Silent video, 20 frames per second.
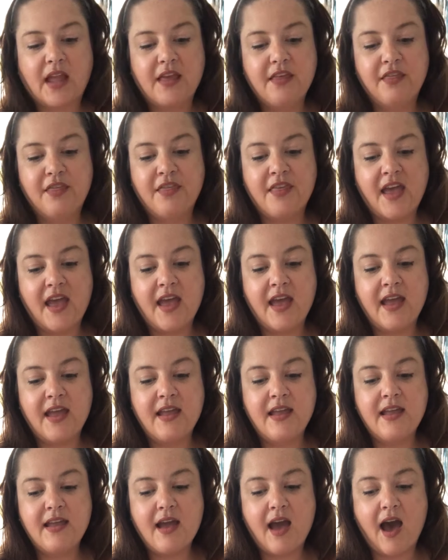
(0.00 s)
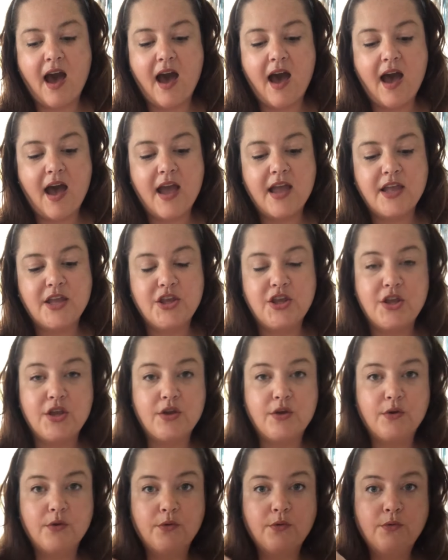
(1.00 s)
They, I,
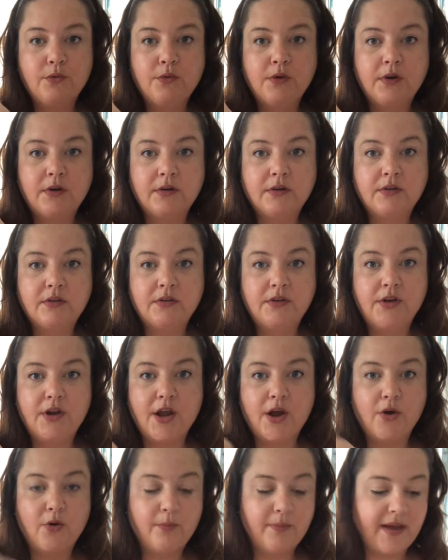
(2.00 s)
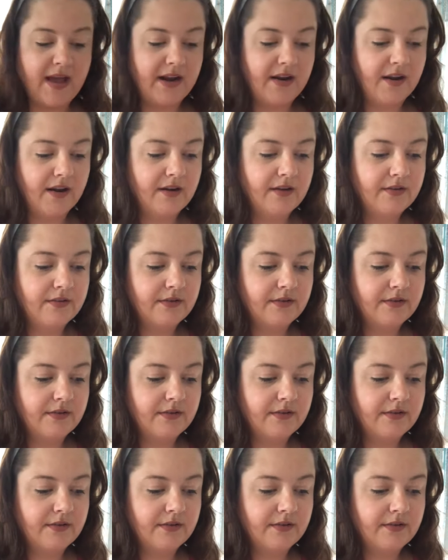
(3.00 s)
you know better.